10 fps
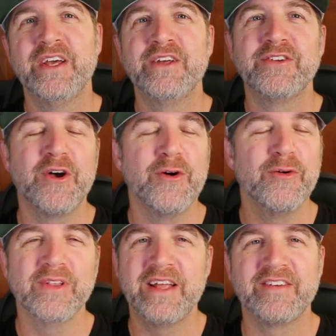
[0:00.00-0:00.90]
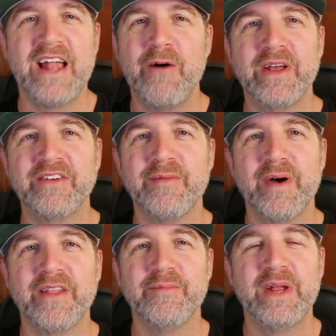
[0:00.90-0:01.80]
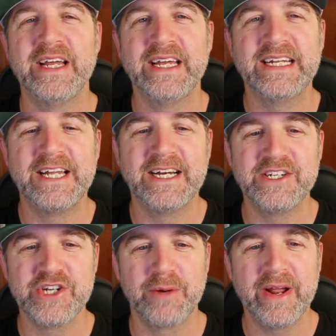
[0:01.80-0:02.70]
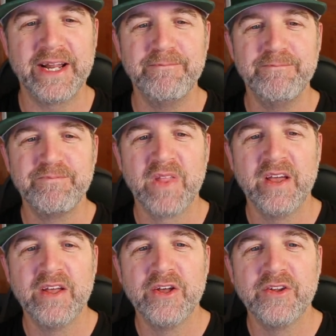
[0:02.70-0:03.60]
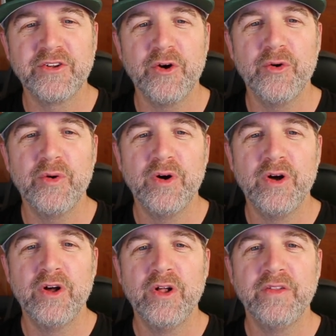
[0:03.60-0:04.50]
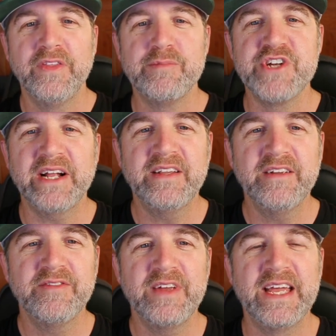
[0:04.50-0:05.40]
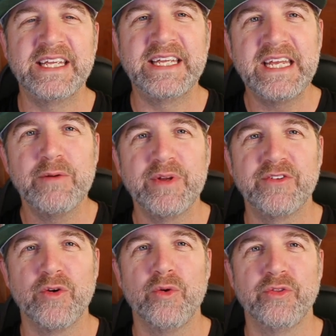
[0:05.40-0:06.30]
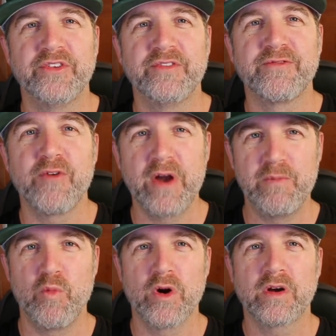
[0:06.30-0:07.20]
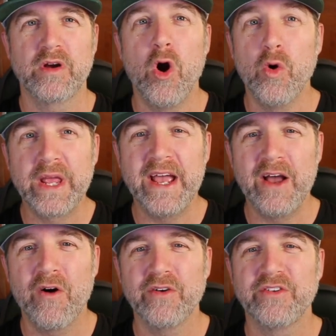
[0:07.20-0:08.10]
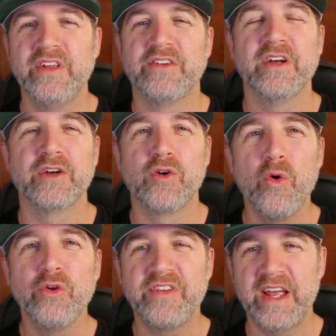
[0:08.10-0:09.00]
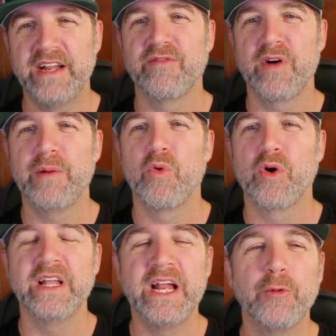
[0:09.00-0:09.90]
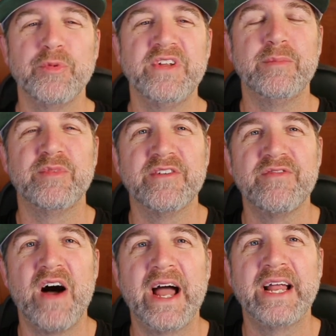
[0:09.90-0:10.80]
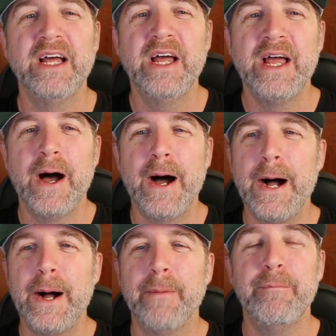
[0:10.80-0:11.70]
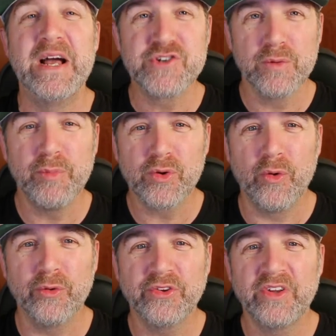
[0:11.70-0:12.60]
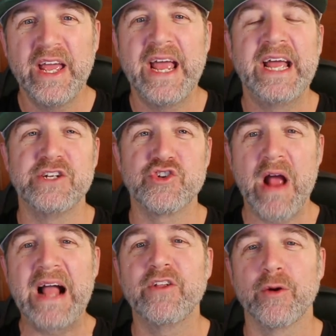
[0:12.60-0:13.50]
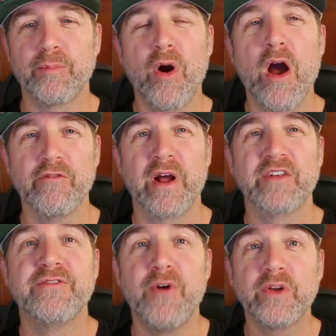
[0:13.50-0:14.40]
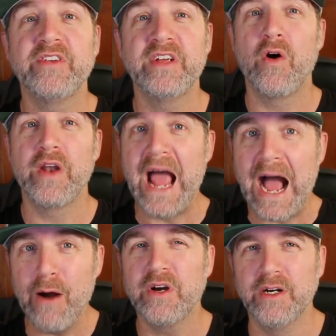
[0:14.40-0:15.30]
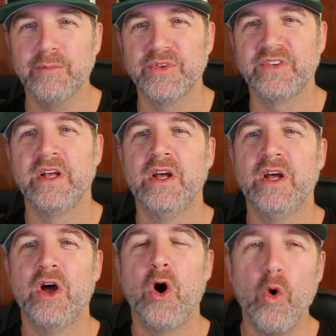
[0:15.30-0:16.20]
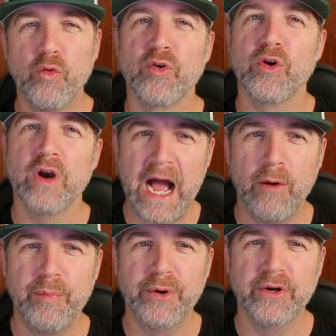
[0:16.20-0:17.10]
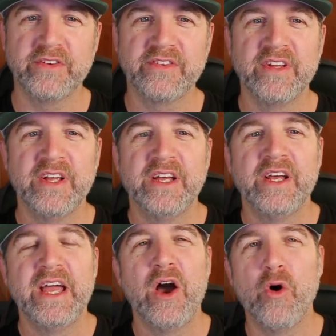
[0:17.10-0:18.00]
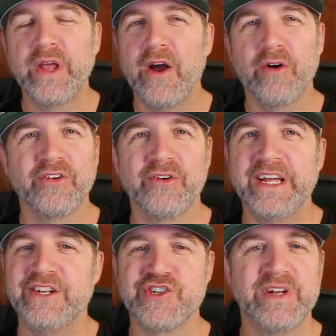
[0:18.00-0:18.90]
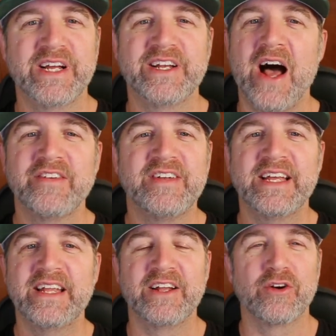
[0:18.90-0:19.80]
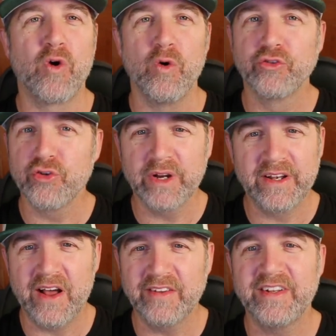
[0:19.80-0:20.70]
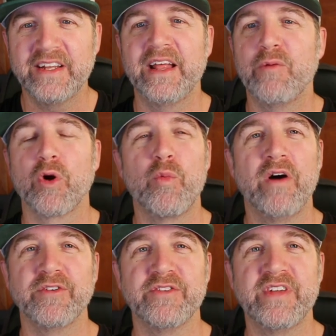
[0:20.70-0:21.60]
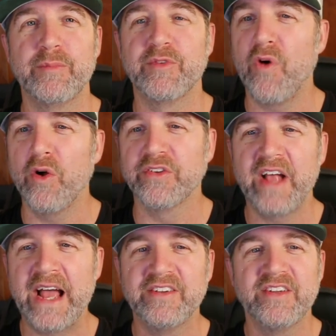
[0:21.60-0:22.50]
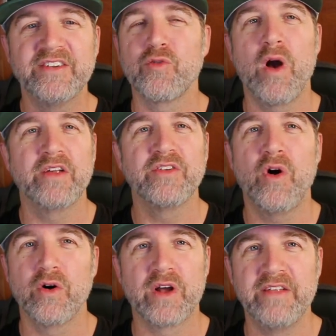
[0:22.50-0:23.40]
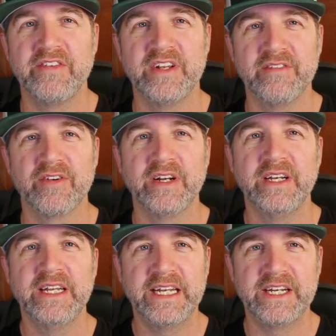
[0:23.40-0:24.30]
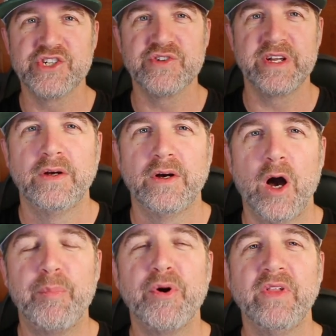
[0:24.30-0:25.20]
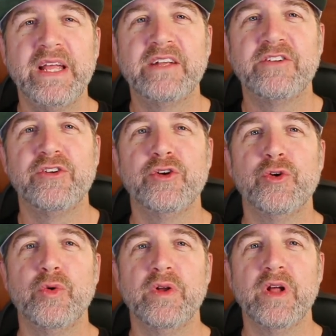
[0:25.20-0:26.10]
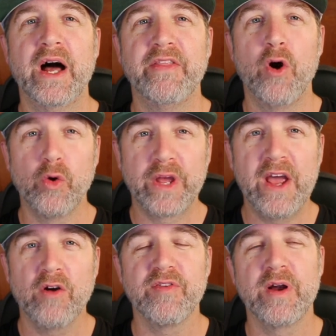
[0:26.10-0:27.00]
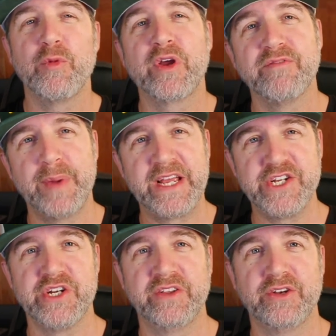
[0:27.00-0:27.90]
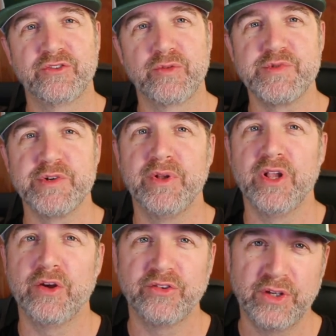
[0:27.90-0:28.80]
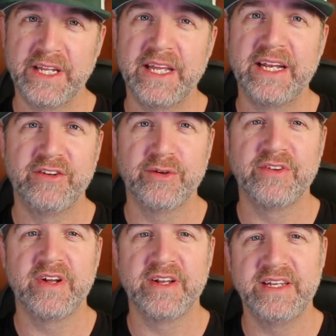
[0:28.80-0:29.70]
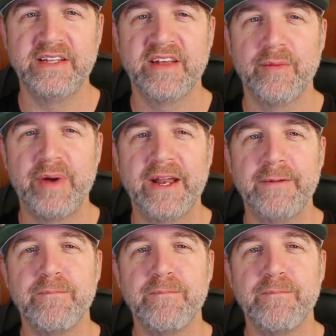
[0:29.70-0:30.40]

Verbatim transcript: So let's not waste another minute and uh, jump right in. So the objective and key results framework, OKRs, is a goal setting framework that helps teams define uh, measurable goals and track their progress, focusing on outcomes over outputs. OKRs are industry agnostic, they're culture agnostic, they work well for teams of all sizes across all kinds of different industries. I'll put a link to uh, the OKR framework information in the description below so you can get into a ton of detail about it.